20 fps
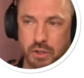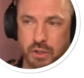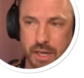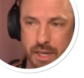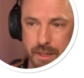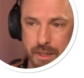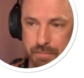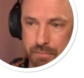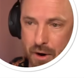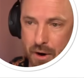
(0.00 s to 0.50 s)
You'll
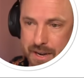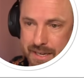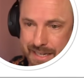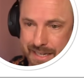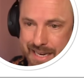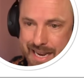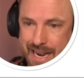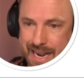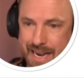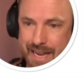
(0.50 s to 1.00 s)
see in the
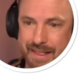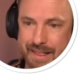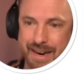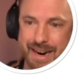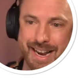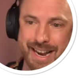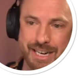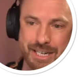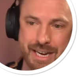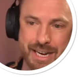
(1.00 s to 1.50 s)
pricing here
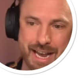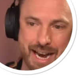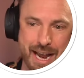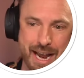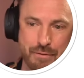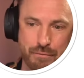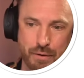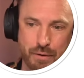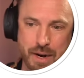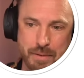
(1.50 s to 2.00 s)
that I actually get
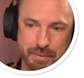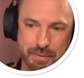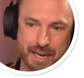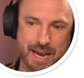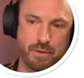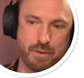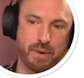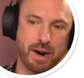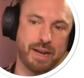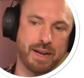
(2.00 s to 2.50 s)
a free
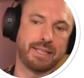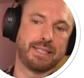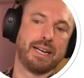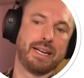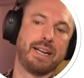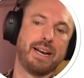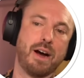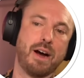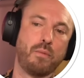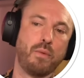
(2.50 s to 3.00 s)
plan when I
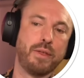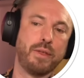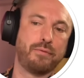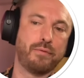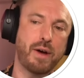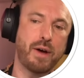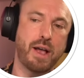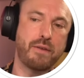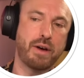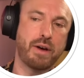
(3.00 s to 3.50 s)
sign up with
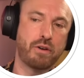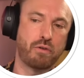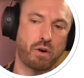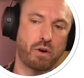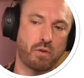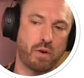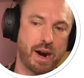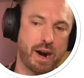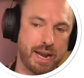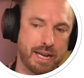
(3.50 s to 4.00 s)

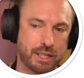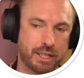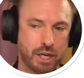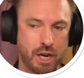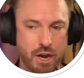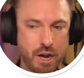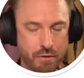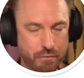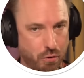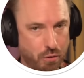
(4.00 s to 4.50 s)
500 credits
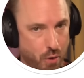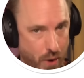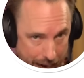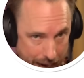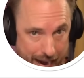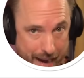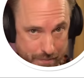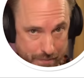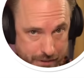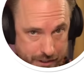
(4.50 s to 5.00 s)
for
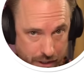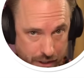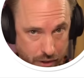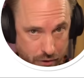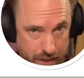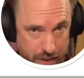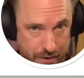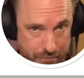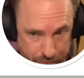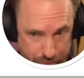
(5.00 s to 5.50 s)

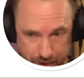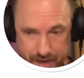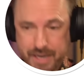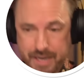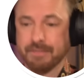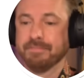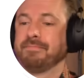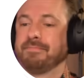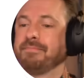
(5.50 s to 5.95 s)
absolutely free.